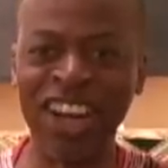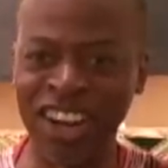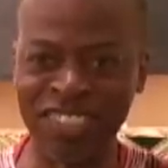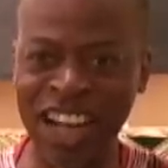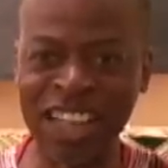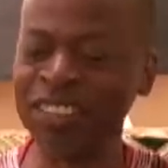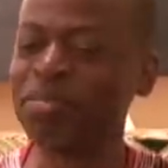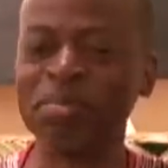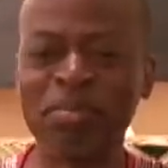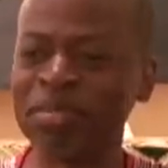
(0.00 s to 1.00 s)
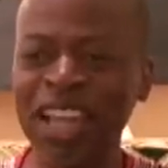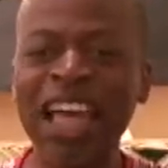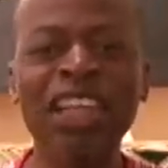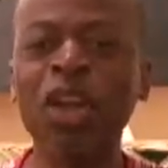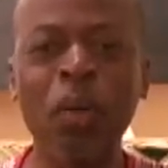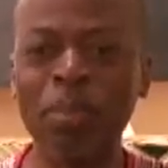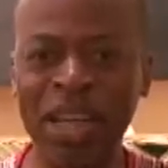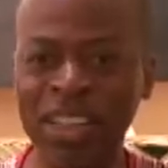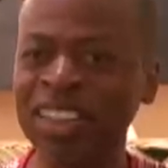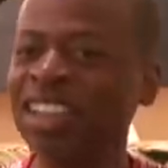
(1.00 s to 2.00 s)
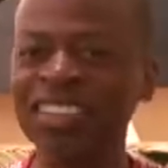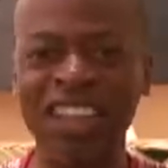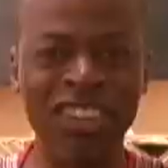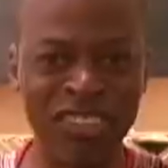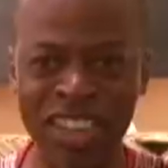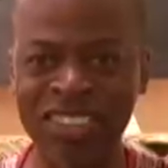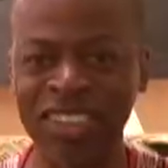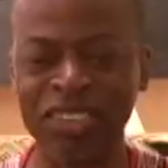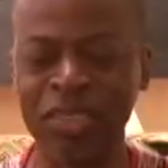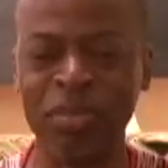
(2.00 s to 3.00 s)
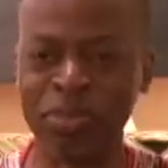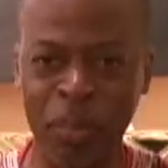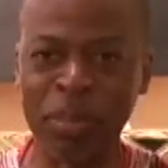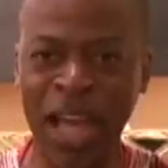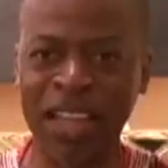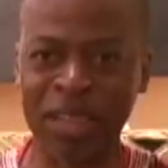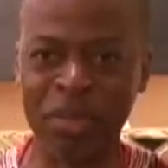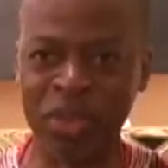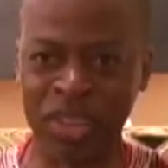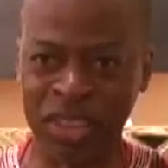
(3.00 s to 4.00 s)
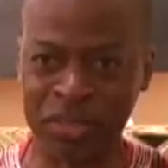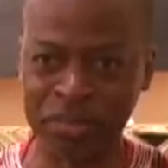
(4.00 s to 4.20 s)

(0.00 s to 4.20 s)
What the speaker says: All right? Ain't no better than the rest of the black community.